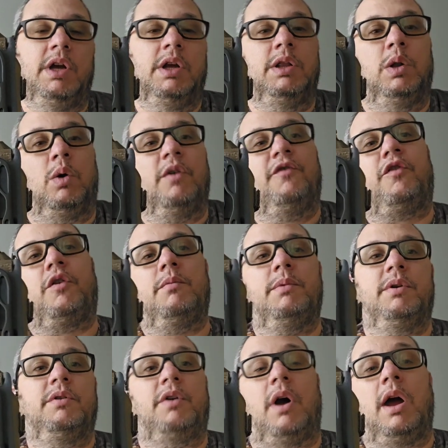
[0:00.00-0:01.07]
Law
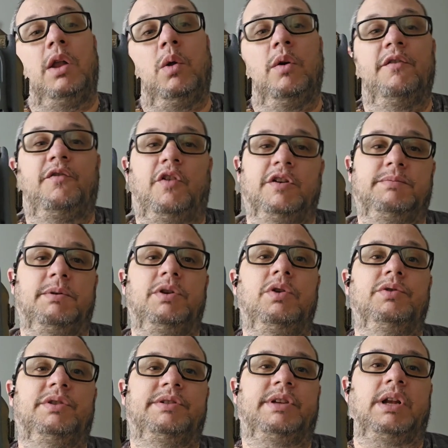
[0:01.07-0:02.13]
enforcement
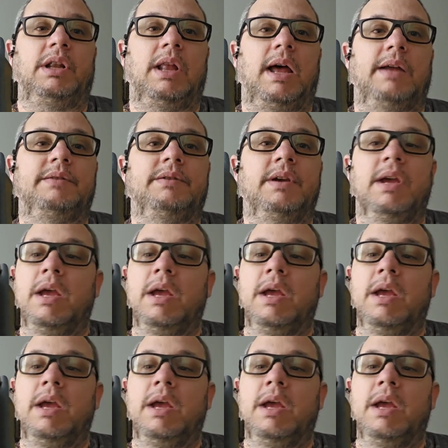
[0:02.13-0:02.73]
uses it a lot,